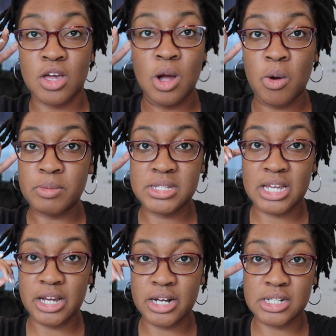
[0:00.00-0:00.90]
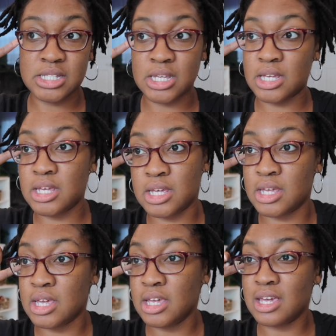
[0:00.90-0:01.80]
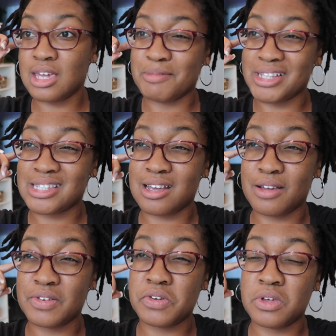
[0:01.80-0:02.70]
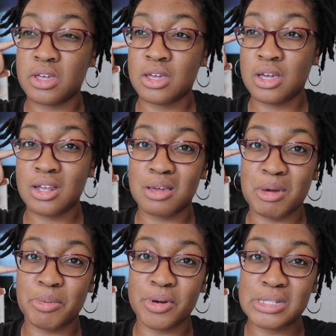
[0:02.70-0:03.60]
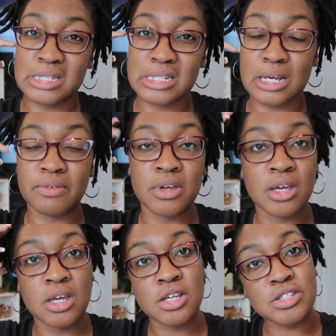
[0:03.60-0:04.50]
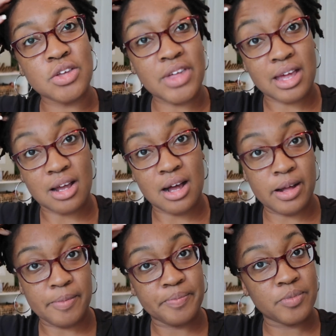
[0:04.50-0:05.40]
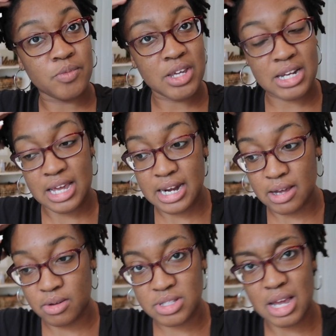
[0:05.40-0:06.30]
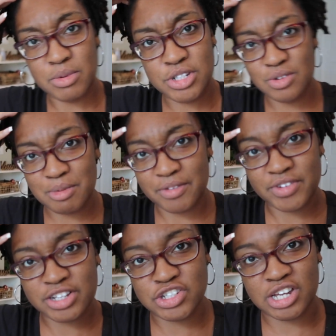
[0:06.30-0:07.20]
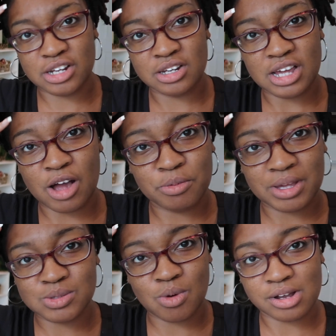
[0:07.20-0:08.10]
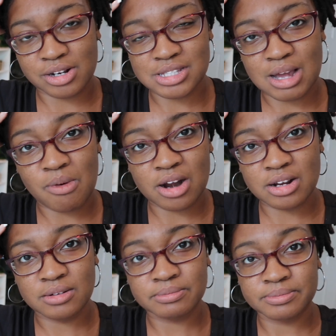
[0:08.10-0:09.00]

go upstairs and get my stuff and get my purse and stuff so that um, we can head out. Sky, you in my fridge again? I hope that's water. Is that water?